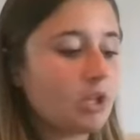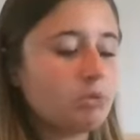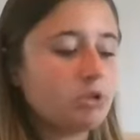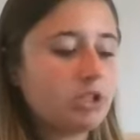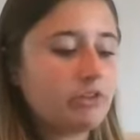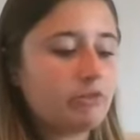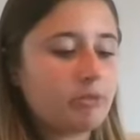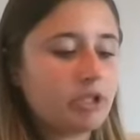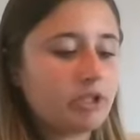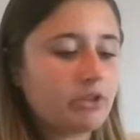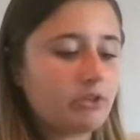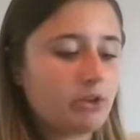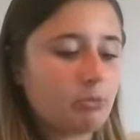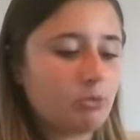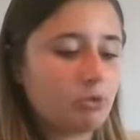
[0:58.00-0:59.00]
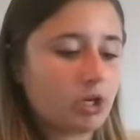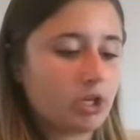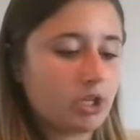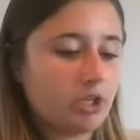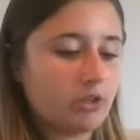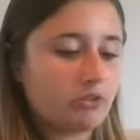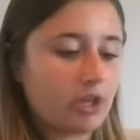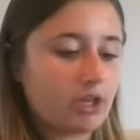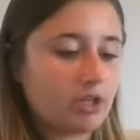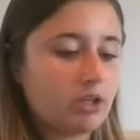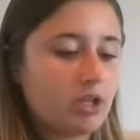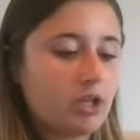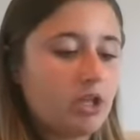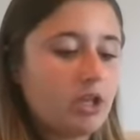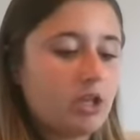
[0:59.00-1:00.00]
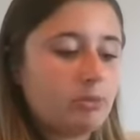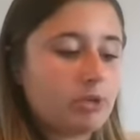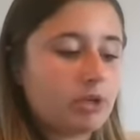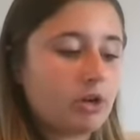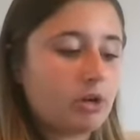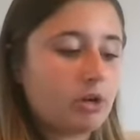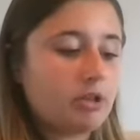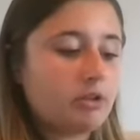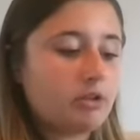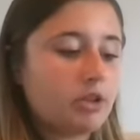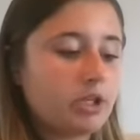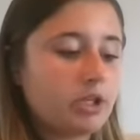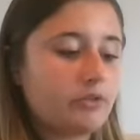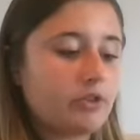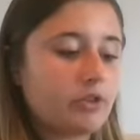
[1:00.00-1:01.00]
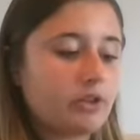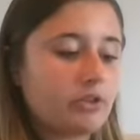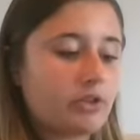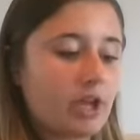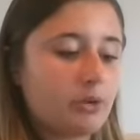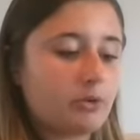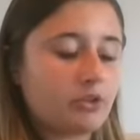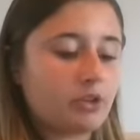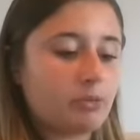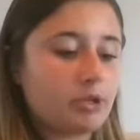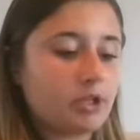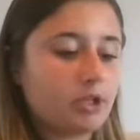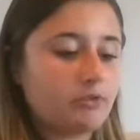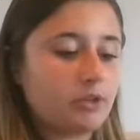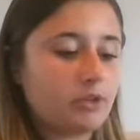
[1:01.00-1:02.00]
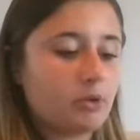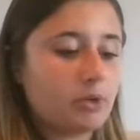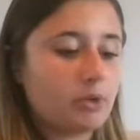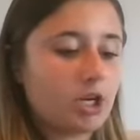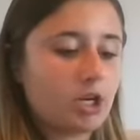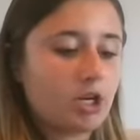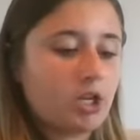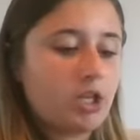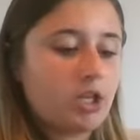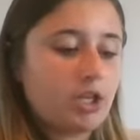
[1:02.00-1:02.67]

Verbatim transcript: Believe me, it's so boring, he said. My grandmother lives in this house in the middle of nowhere.